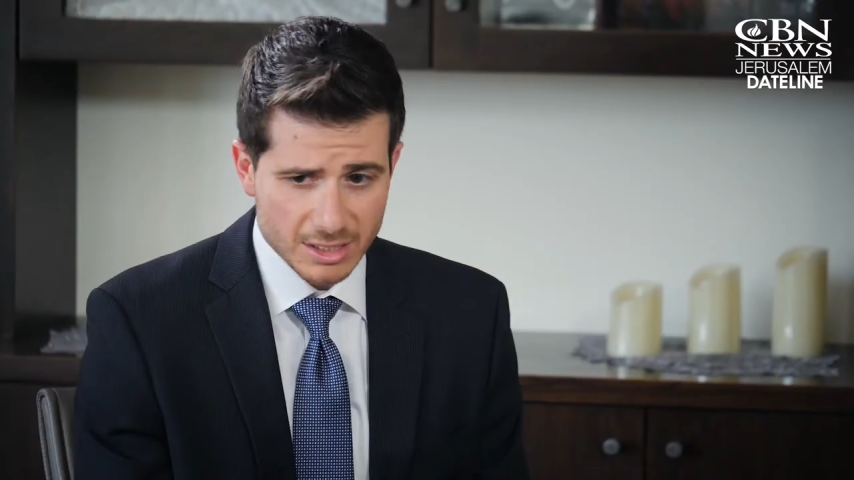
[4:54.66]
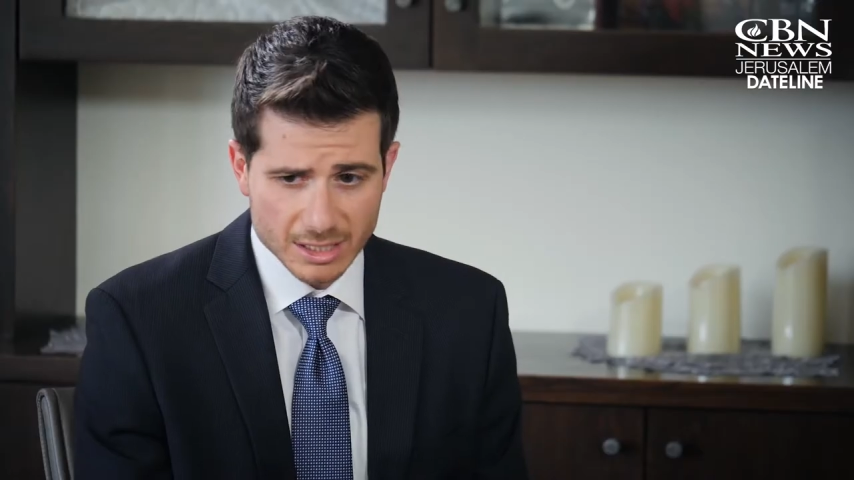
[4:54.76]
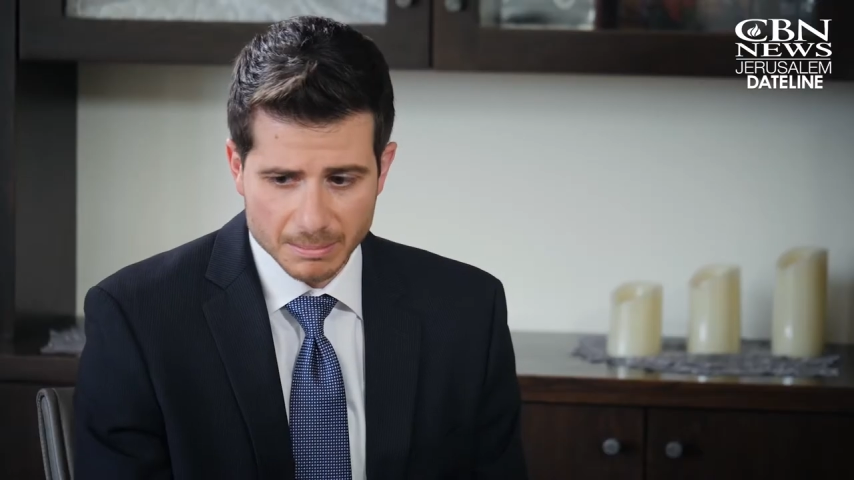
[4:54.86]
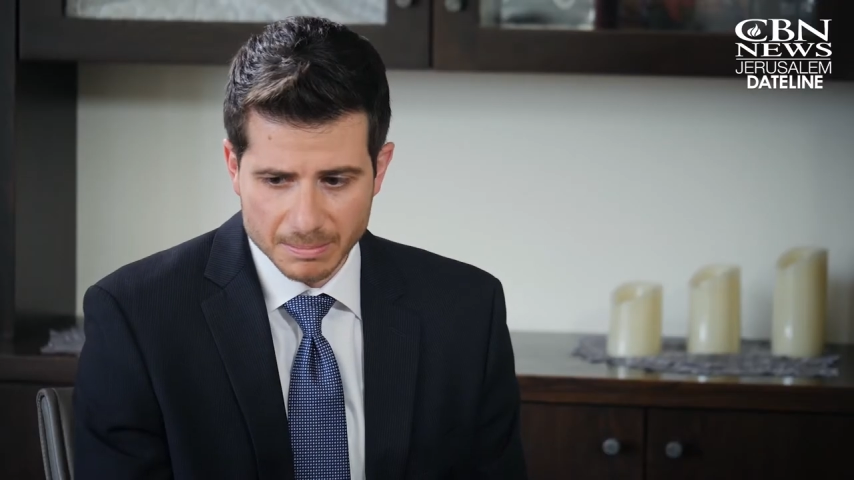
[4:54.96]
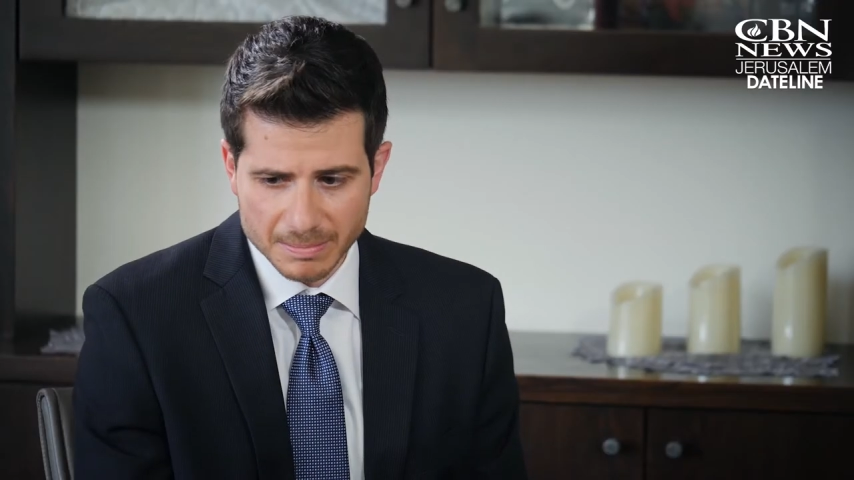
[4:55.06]

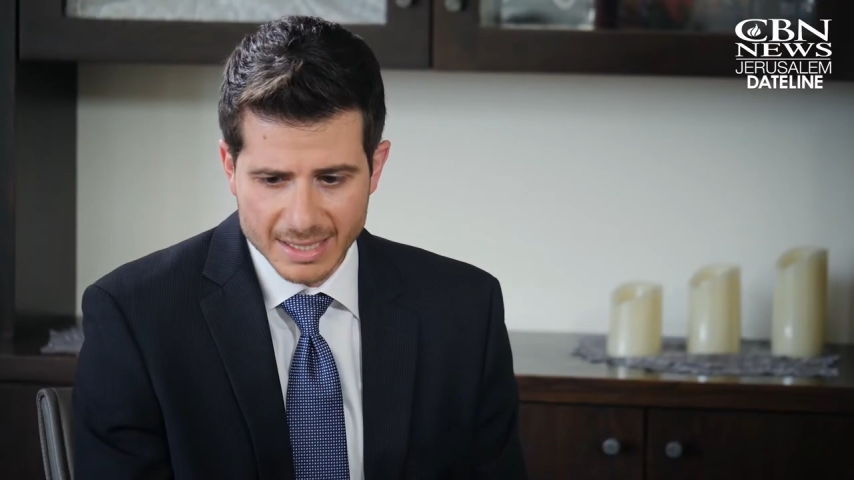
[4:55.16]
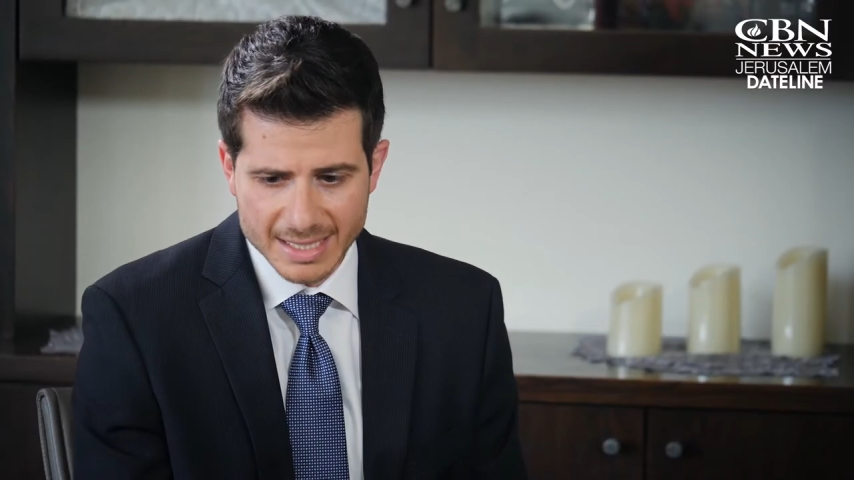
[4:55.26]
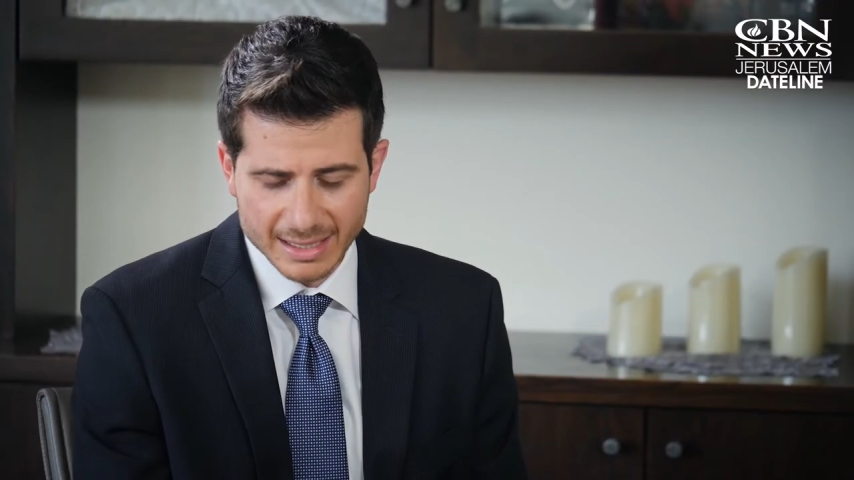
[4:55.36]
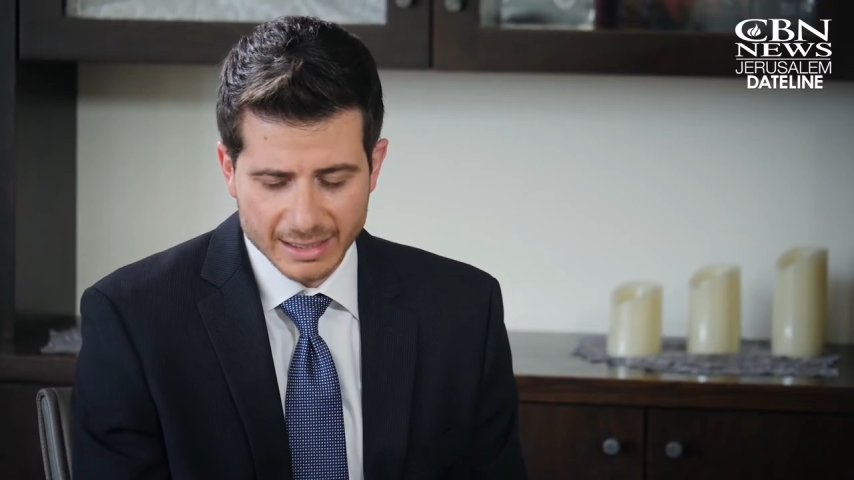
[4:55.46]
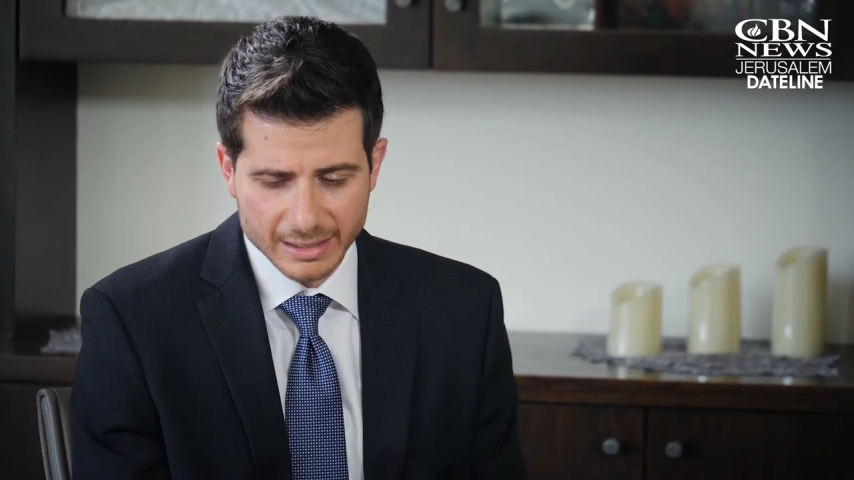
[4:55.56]
is
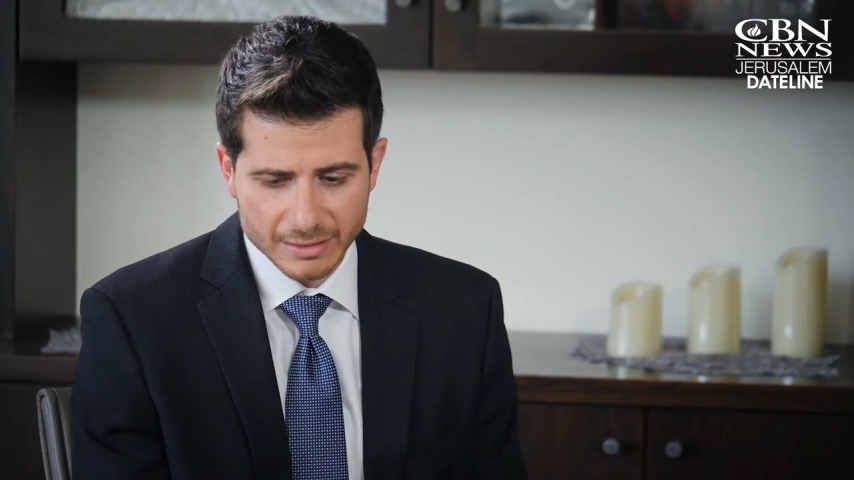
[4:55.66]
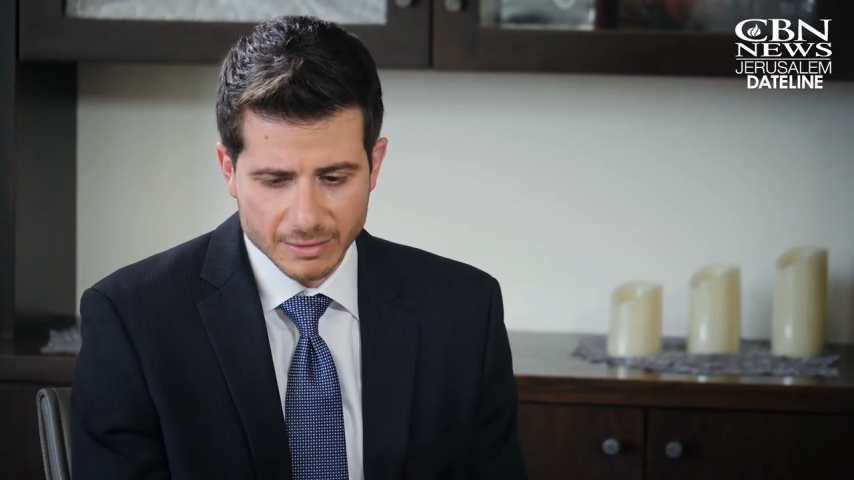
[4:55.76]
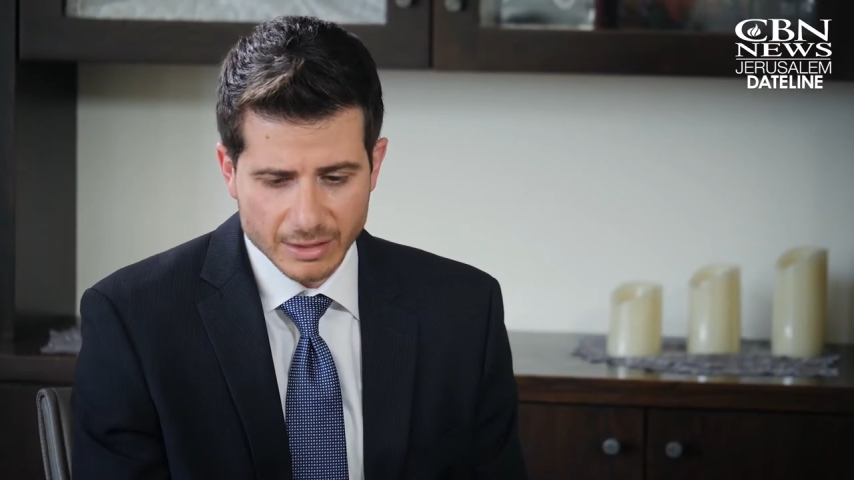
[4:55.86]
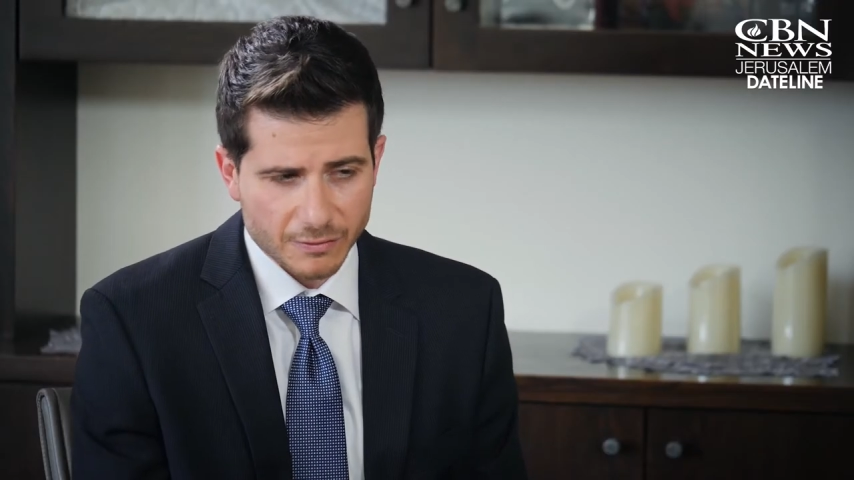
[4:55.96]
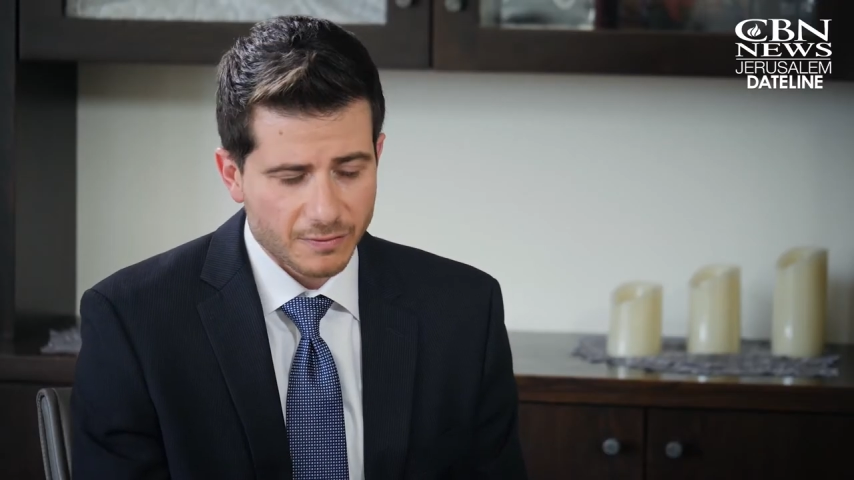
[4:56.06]
basically
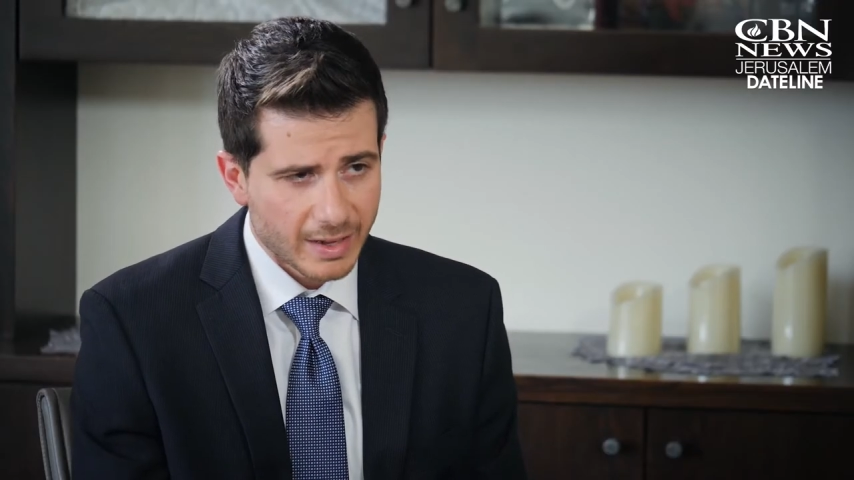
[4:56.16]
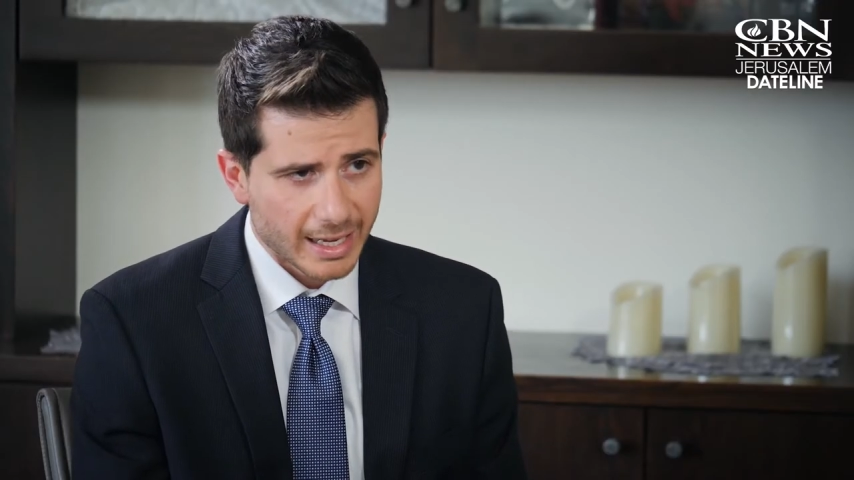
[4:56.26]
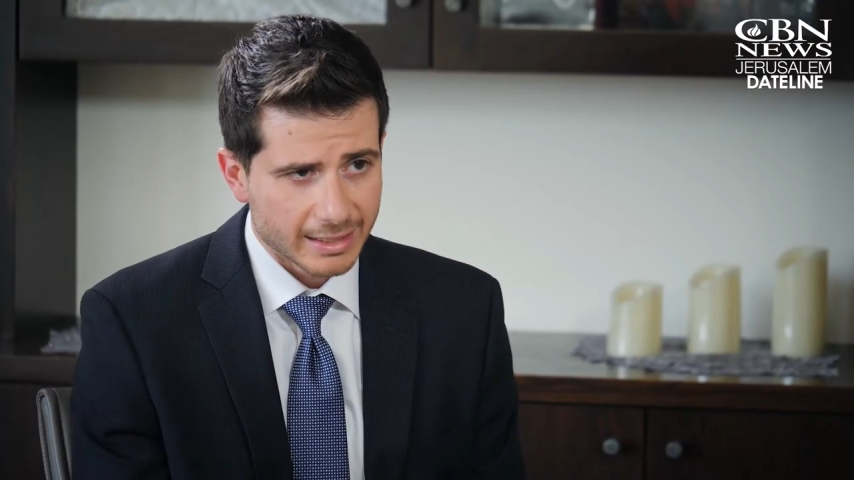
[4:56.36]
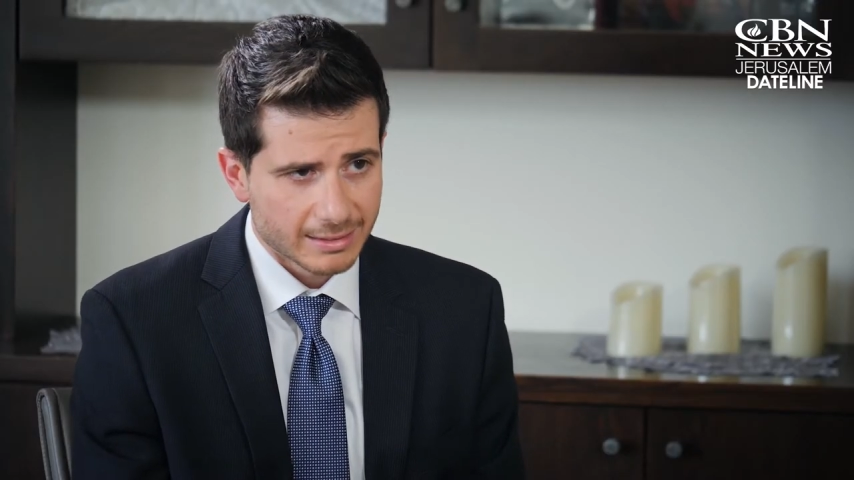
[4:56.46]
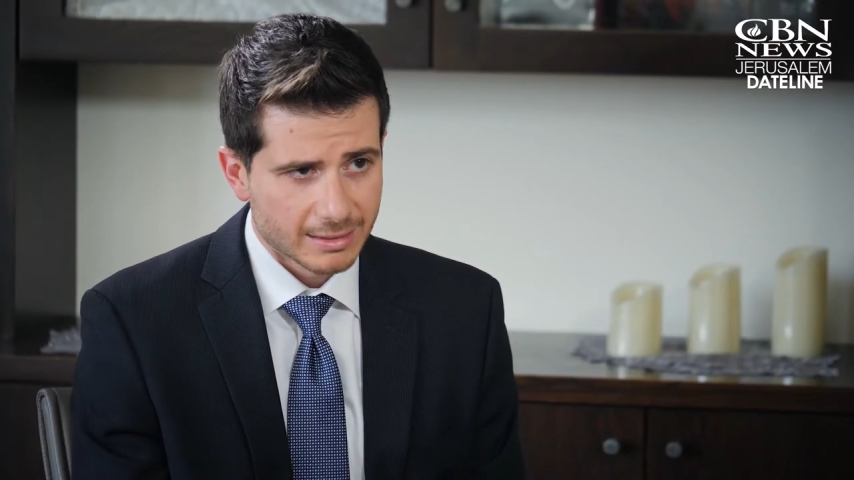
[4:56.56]
a
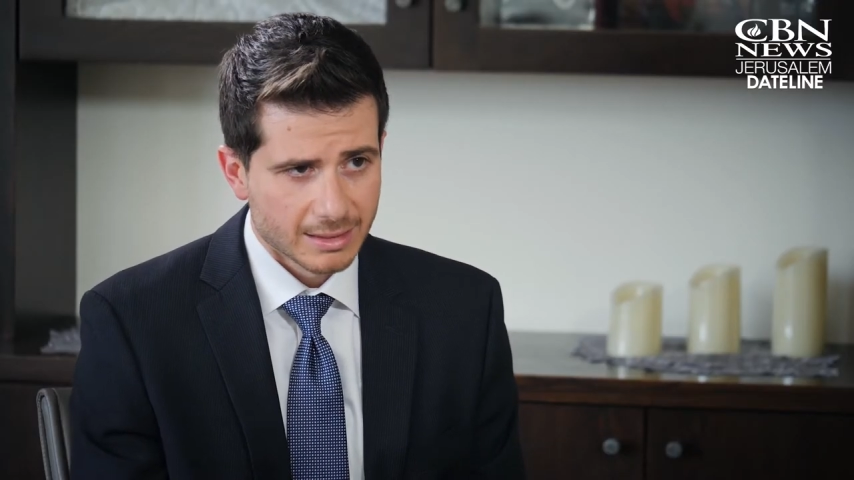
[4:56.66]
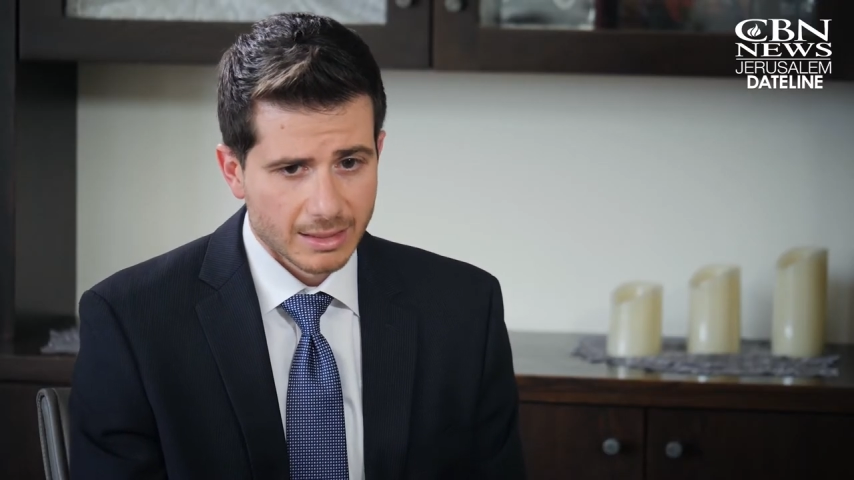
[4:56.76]
fact